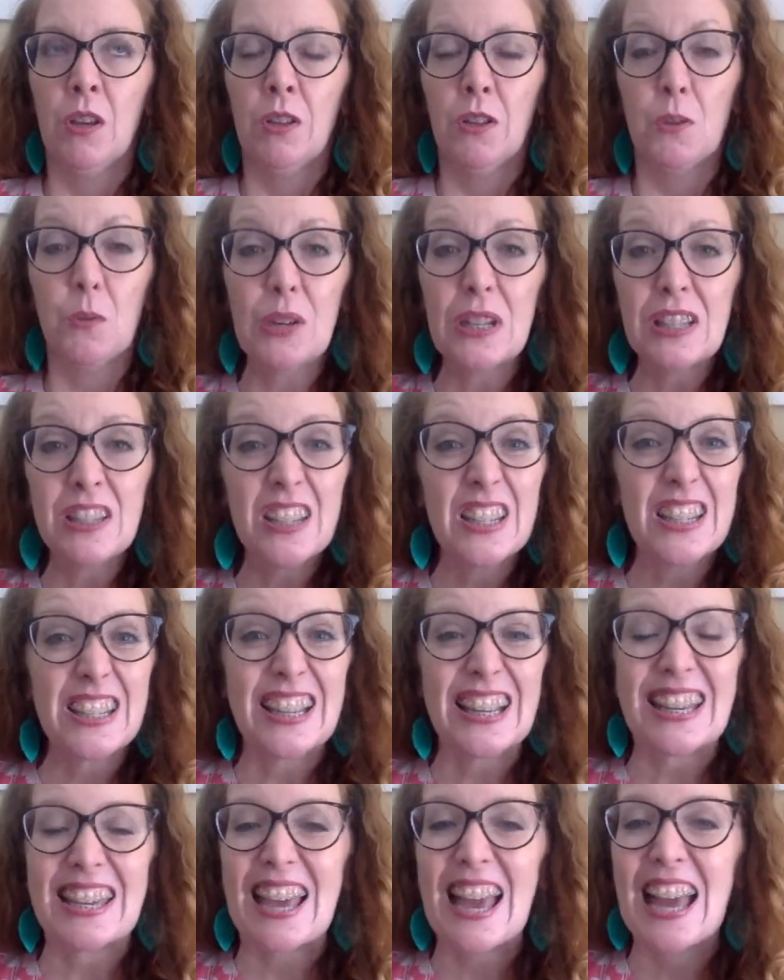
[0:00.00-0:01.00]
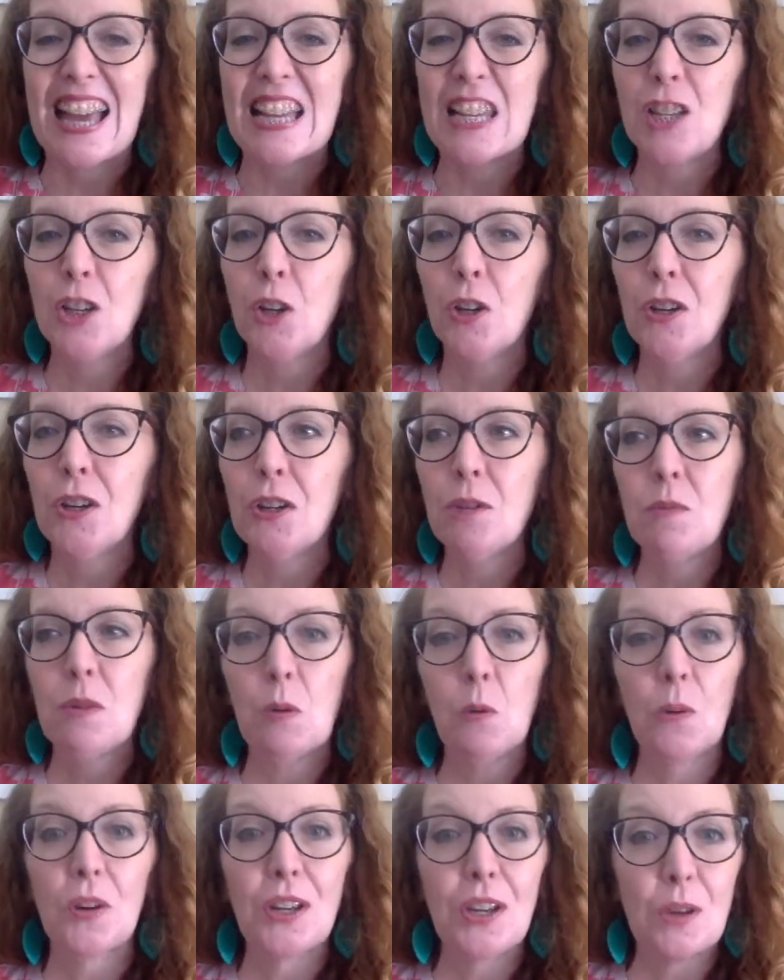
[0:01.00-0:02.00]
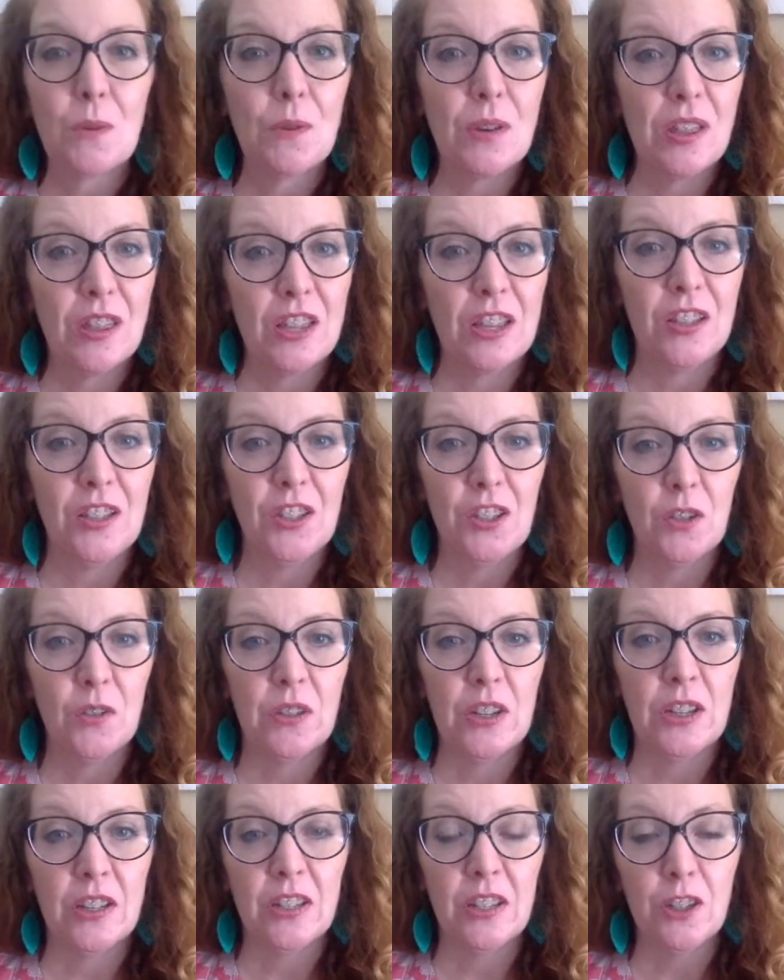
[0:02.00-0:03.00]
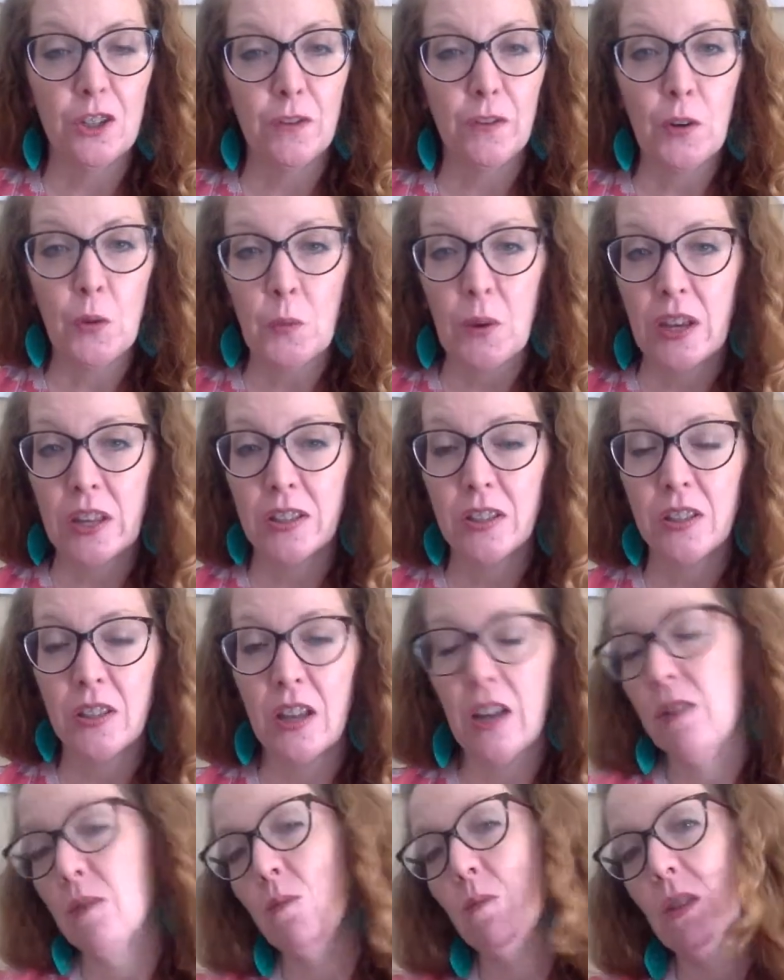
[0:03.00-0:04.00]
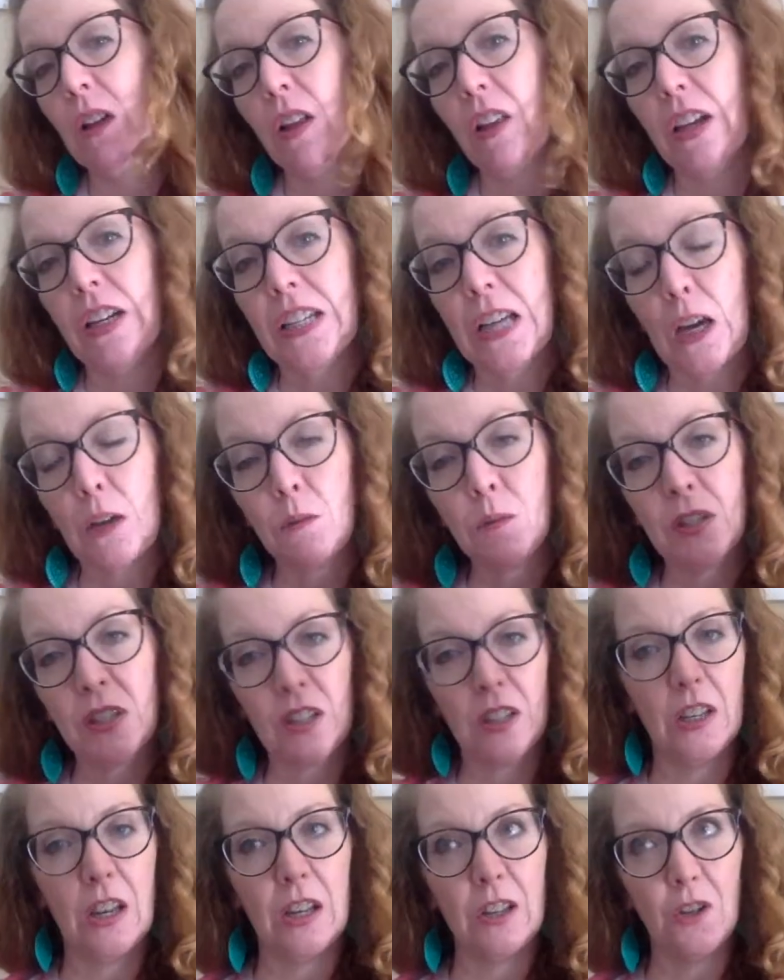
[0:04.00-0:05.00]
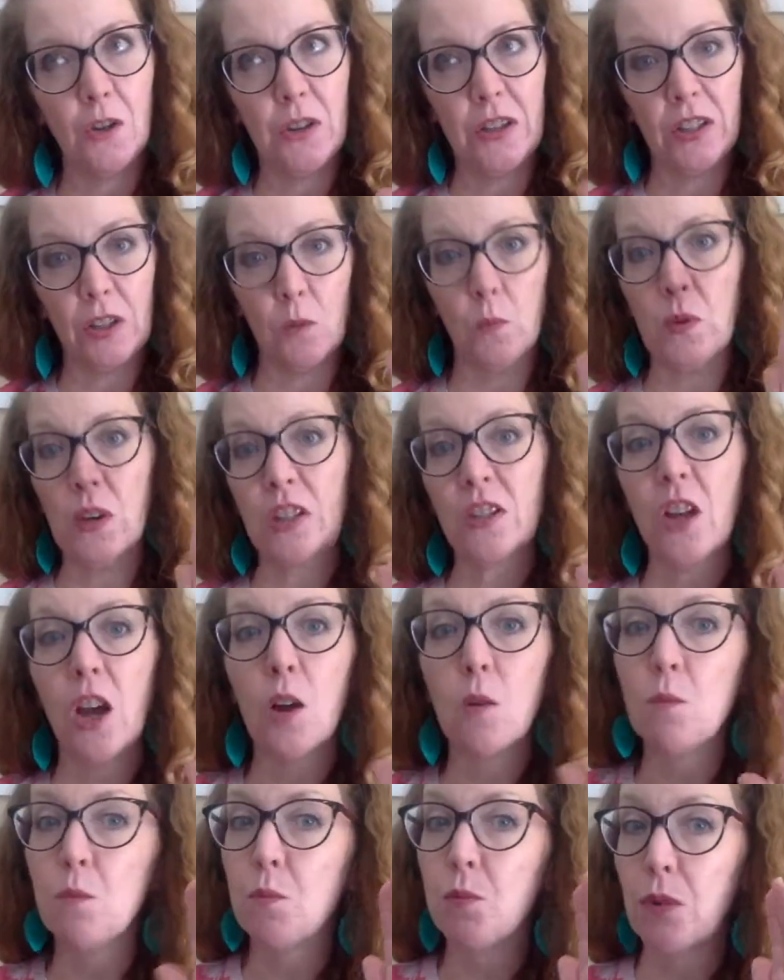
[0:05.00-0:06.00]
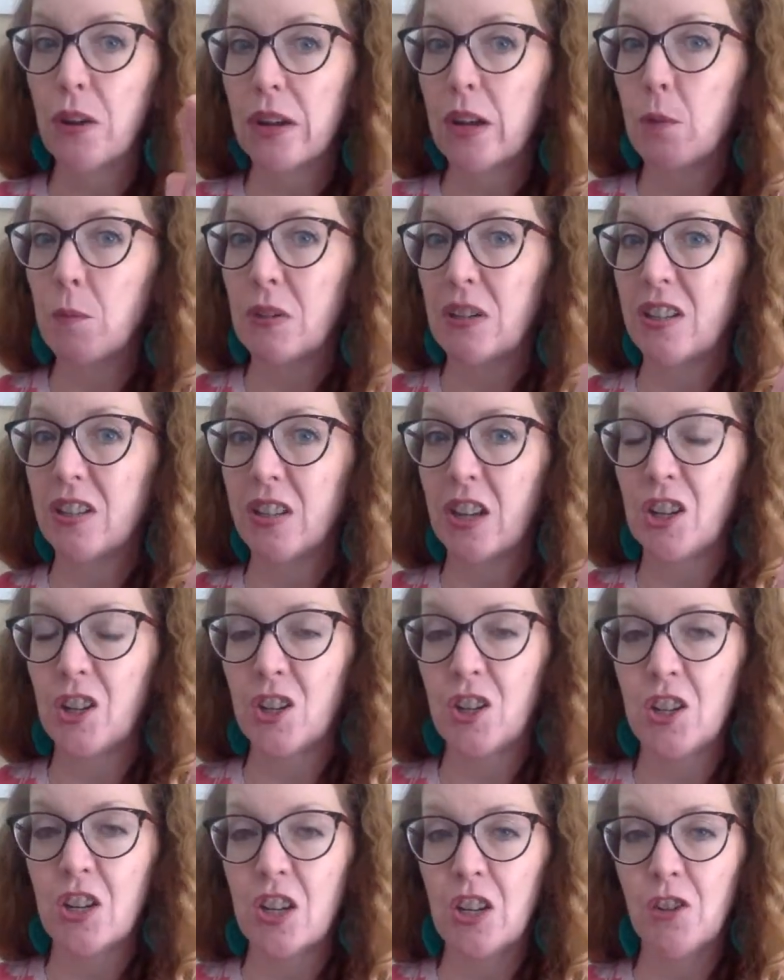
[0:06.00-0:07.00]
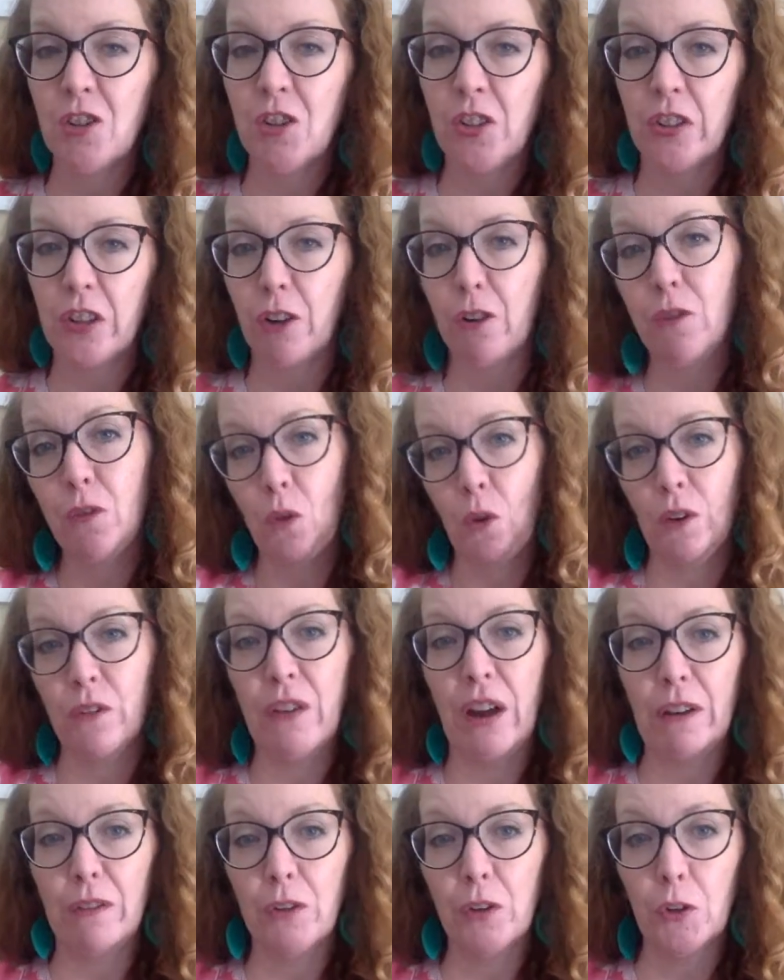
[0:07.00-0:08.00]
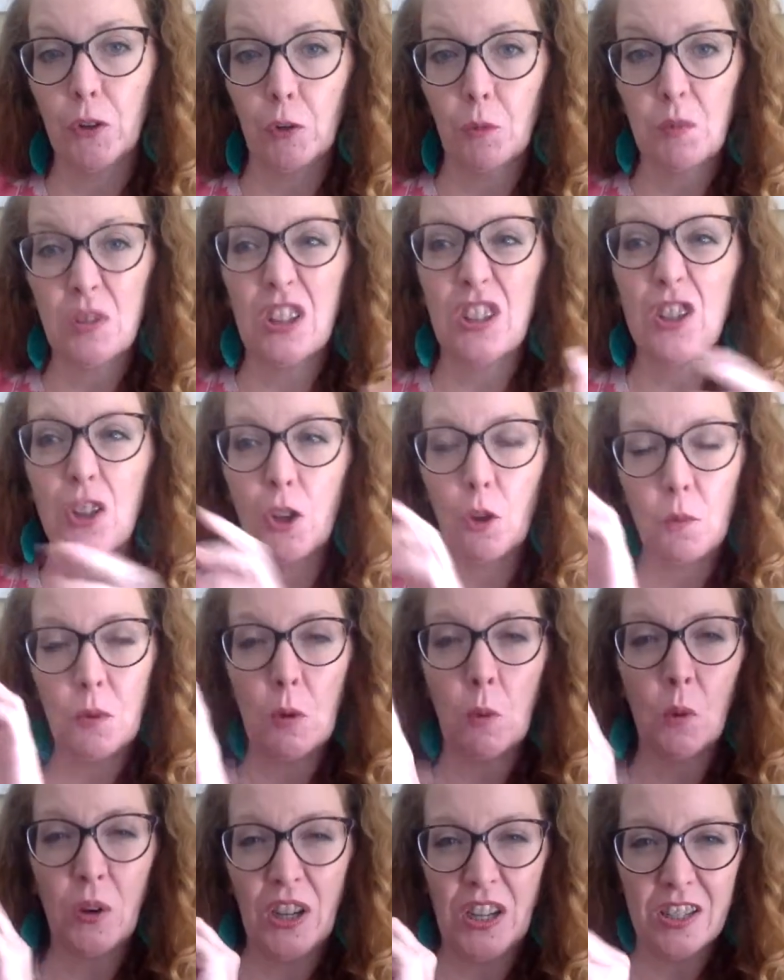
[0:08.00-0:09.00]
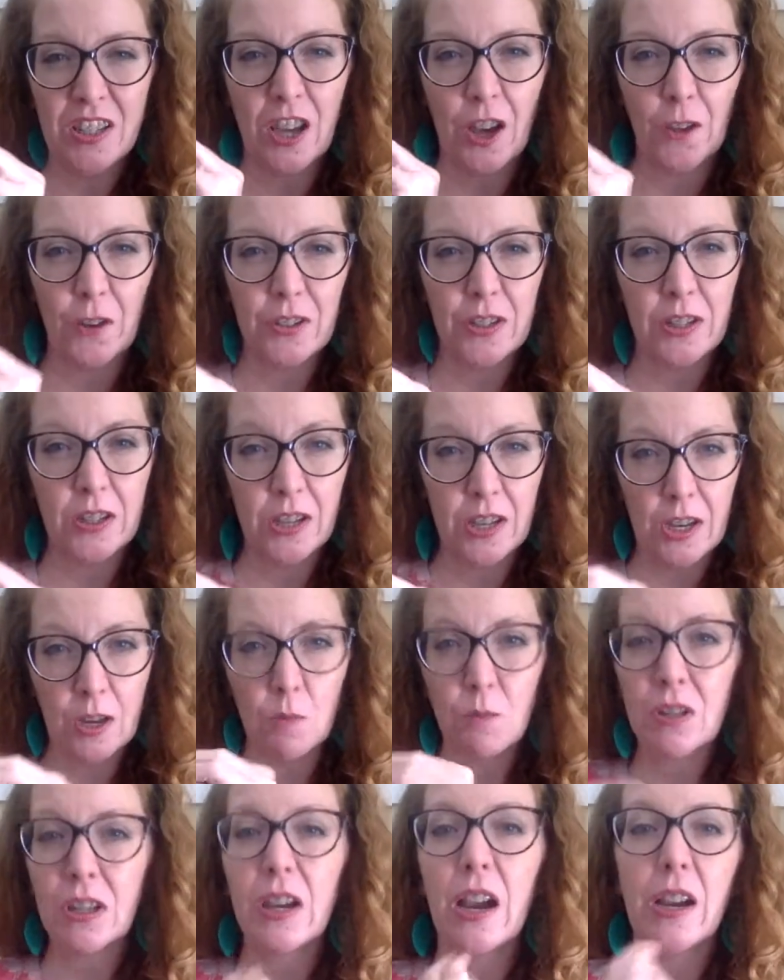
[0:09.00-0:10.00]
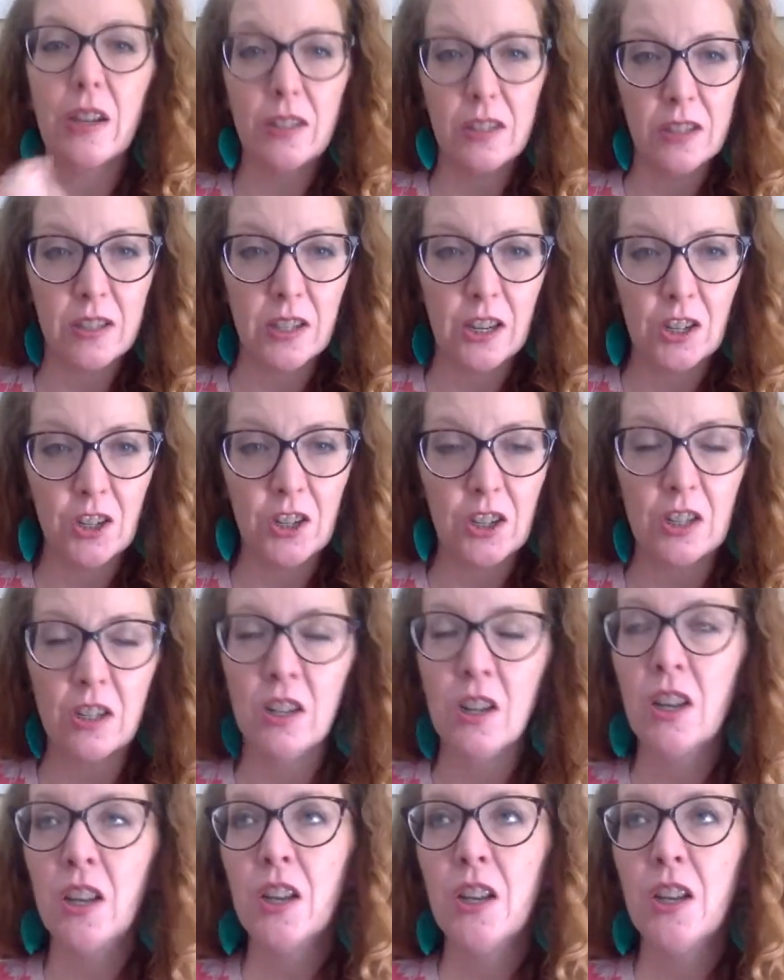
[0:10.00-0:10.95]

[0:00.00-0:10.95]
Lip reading: The reason is, again, you're going to be working with these students in different ways, and a lot of times during some weeks I'll break up a discussion into like 4 or 5 groups, and so you'll be working together as a team to guide discussion.